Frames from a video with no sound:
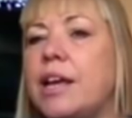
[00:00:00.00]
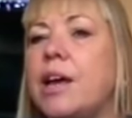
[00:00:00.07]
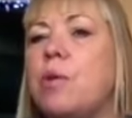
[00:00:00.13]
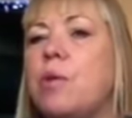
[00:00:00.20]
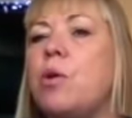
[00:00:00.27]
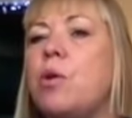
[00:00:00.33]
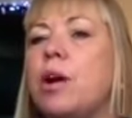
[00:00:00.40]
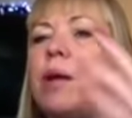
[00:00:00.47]

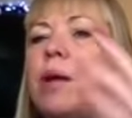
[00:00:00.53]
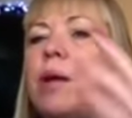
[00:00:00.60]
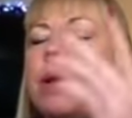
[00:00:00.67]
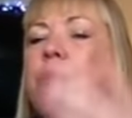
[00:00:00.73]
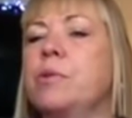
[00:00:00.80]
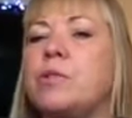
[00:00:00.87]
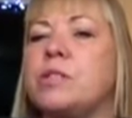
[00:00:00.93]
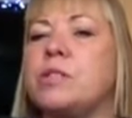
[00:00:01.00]
what come up
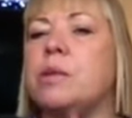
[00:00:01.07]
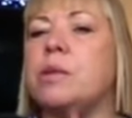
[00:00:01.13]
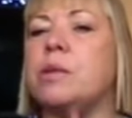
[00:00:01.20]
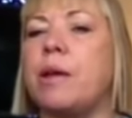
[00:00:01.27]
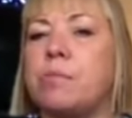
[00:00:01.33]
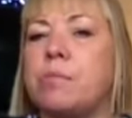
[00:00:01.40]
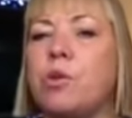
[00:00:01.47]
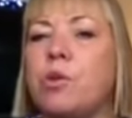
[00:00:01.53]
when you said about
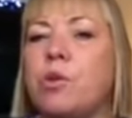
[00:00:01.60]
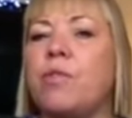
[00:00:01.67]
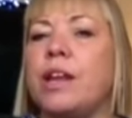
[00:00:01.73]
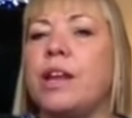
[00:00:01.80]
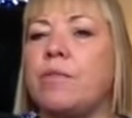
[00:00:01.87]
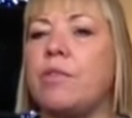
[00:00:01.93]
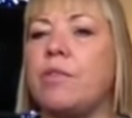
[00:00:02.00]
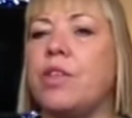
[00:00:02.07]
the movie and
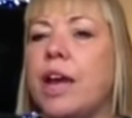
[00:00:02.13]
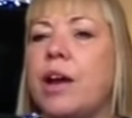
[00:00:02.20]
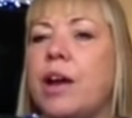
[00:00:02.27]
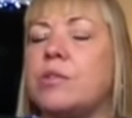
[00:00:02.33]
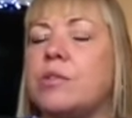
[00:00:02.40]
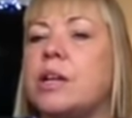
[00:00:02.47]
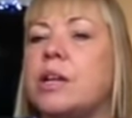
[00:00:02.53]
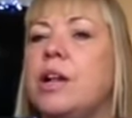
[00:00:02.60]
everything
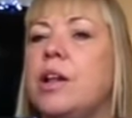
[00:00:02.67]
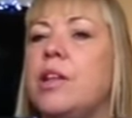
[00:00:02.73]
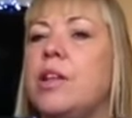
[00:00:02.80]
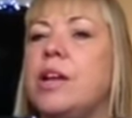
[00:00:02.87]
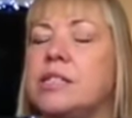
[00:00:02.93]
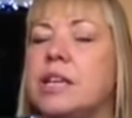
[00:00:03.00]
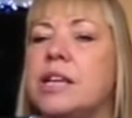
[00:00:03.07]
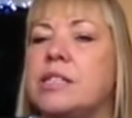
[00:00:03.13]
else
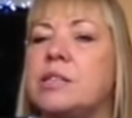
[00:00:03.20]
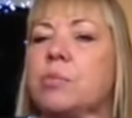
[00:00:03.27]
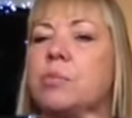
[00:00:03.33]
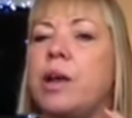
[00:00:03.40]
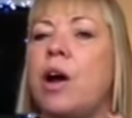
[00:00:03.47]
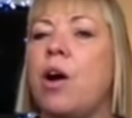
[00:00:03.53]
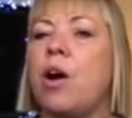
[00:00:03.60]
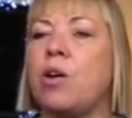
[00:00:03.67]
is is that we
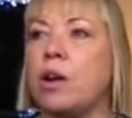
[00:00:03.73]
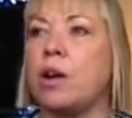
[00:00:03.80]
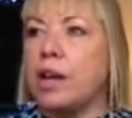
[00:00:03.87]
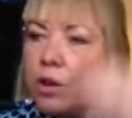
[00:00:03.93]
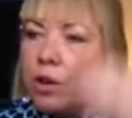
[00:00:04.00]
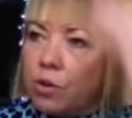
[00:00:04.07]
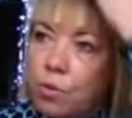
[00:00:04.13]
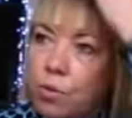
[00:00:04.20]
are
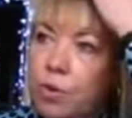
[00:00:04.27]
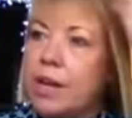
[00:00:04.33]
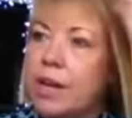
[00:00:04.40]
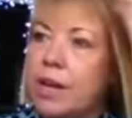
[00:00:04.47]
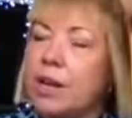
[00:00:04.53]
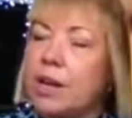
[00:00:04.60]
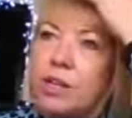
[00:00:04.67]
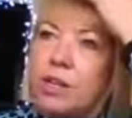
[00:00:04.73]
caught in like the